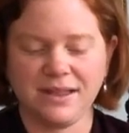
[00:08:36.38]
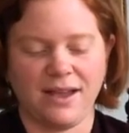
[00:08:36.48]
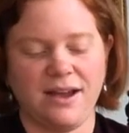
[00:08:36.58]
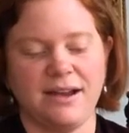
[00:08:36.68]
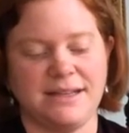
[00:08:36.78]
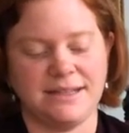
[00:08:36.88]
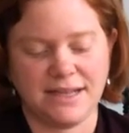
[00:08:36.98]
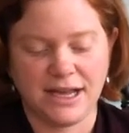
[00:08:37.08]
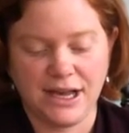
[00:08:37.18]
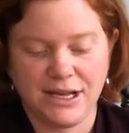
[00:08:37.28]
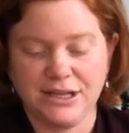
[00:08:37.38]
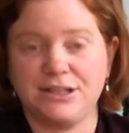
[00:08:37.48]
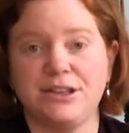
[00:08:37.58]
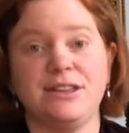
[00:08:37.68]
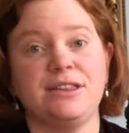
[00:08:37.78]
All right.
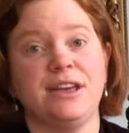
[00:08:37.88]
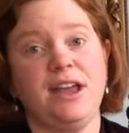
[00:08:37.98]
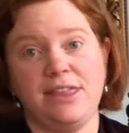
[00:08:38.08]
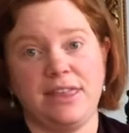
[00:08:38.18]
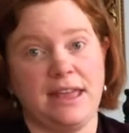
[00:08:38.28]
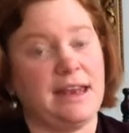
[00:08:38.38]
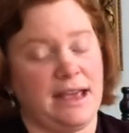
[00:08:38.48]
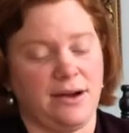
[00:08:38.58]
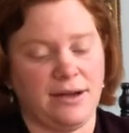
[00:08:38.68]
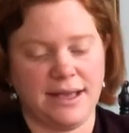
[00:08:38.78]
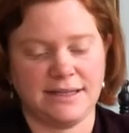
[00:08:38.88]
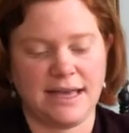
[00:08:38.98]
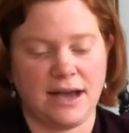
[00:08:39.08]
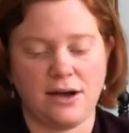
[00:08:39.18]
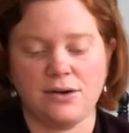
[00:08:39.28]
So the third thing now is
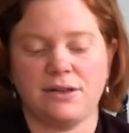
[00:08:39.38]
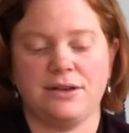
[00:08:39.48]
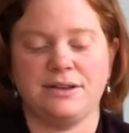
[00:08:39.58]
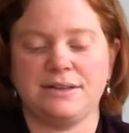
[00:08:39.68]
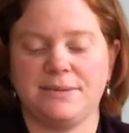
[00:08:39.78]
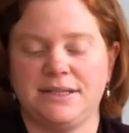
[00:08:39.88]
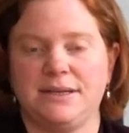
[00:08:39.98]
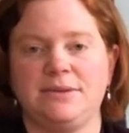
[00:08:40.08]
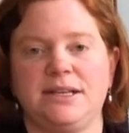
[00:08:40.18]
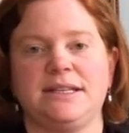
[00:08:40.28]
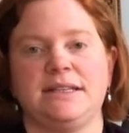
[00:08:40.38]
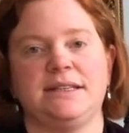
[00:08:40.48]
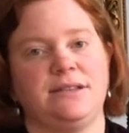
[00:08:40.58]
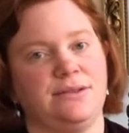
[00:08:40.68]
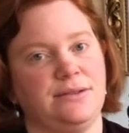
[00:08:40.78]
how close my subject
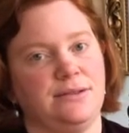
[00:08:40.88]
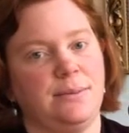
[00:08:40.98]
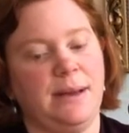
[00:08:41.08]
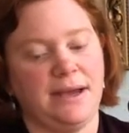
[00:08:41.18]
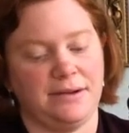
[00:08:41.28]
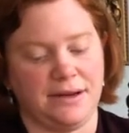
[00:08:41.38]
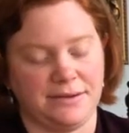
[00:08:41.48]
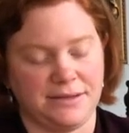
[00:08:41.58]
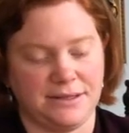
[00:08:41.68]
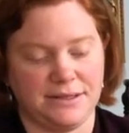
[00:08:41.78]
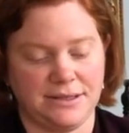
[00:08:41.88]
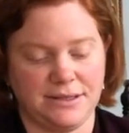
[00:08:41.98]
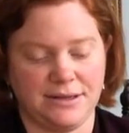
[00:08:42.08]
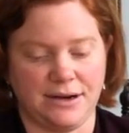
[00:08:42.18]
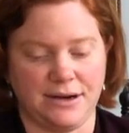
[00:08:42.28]
is to the background.
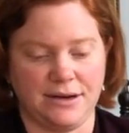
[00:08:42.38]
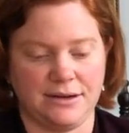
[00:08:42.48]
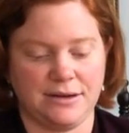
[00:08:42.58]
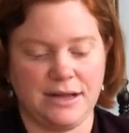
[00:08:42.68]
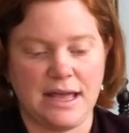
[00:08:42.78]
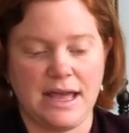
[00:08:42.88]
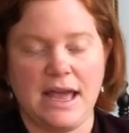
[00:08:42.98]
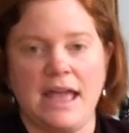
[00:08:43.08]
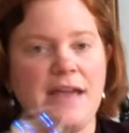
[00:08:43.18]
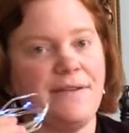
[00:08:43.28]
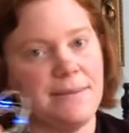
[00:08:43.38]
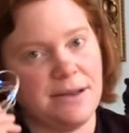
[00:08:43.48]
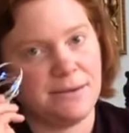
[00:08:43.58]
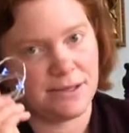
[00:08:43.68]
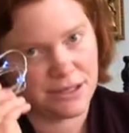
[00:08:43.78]
So if I'm going
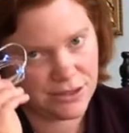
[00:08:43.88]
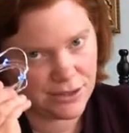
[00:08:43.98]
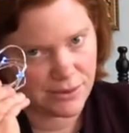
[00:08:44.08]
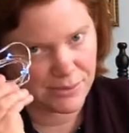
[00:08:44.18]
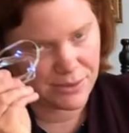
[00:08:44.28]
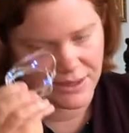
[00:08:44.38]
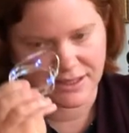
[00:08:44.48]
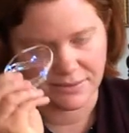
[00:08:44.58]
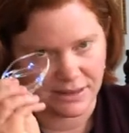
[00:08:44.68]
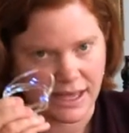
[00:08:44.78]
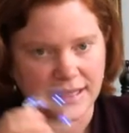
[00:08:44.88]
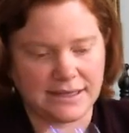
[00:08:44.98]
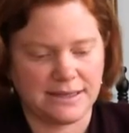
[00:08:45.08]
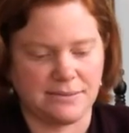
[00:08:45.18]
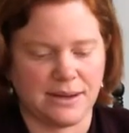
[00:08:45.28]
to assume I'm putting some
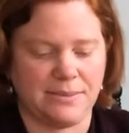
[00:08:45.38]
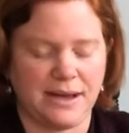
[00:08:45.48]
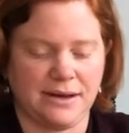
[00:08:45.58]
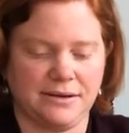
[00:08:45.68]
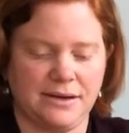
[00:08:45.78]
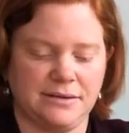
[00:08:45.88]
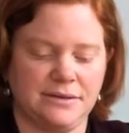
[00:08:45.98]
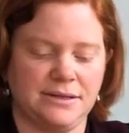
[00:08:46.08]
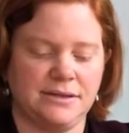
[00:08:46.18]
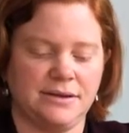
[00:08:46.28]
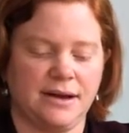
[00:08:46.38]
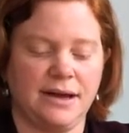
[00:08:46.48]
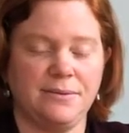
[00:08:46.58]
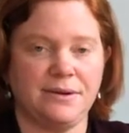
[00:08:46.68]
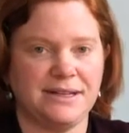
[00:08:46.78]
lights in my background, I
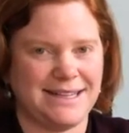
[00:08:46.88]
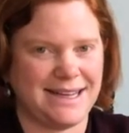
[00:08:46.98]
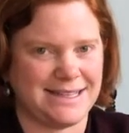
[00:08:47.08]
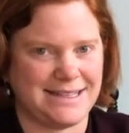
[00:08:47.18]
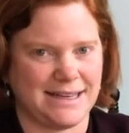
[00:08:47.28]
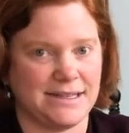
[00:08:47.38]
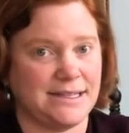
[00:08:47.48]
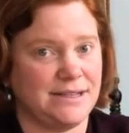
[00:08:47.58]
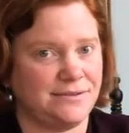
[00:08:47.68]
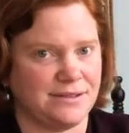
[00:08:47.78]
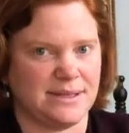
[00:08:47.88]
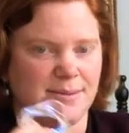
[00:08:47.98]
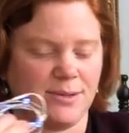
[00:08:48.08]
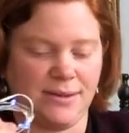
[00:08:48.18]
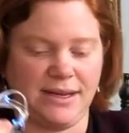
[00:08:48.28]
want to test out the difference
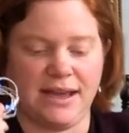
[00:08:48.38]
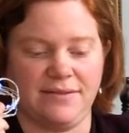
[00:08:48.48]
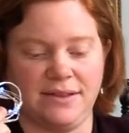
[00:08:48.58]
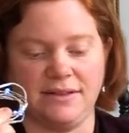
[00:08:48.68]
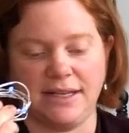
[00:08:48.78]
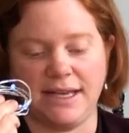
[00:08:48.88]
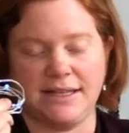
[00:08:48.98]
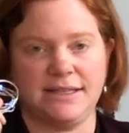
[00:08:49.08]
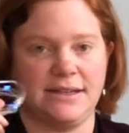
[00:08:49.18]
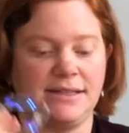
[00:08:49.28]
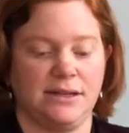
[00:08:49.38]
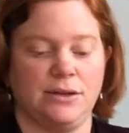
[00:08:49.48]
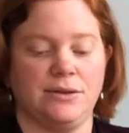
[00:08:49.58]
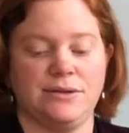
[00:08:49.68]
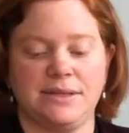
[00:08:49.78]
between having the lights nice and
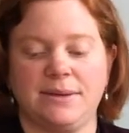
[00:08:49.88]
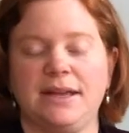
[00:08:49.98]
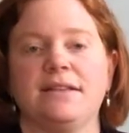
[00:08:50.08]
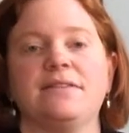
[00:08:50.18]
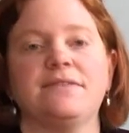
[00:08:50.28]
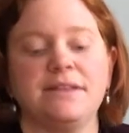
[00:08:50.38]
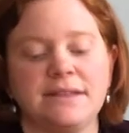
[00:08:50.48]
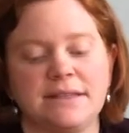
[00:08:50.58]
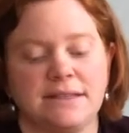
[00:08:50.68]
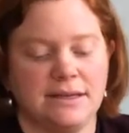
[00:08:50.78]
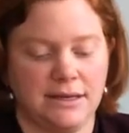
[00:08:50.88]
close to my elephants,